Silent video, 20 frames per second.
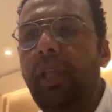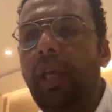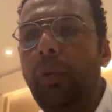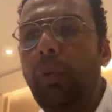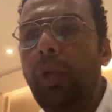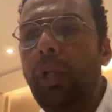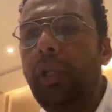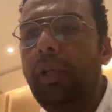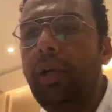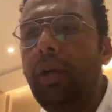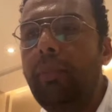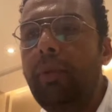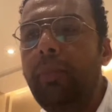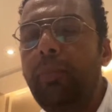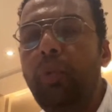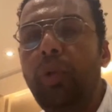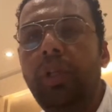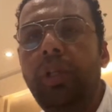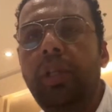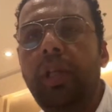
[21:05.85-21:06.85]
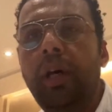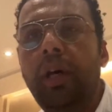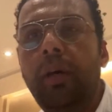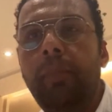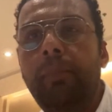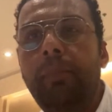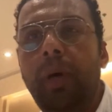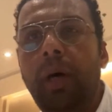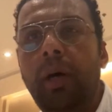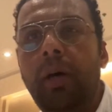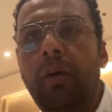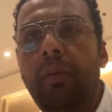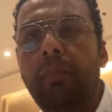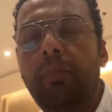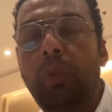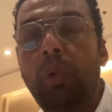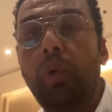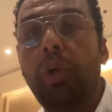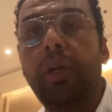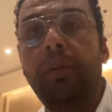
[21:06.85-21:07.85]
They will come up with
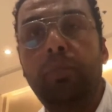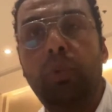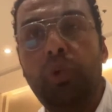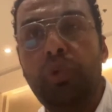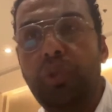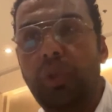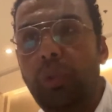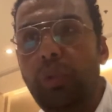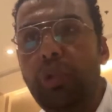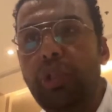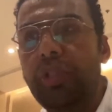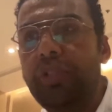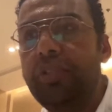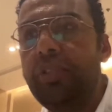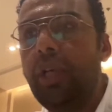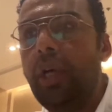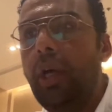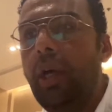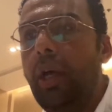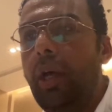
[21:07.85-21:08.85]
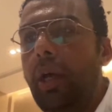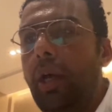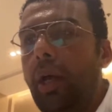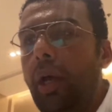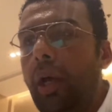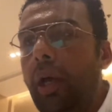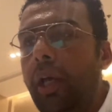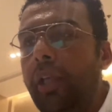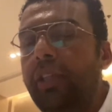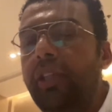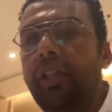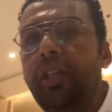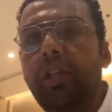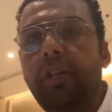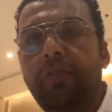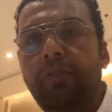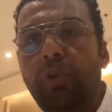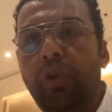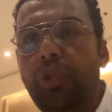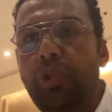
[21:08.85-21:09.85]
more and more solutions in the
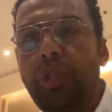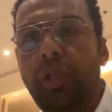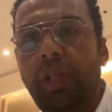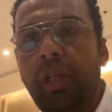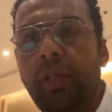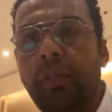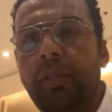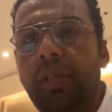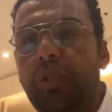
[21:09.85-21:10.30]
near future. Yeah.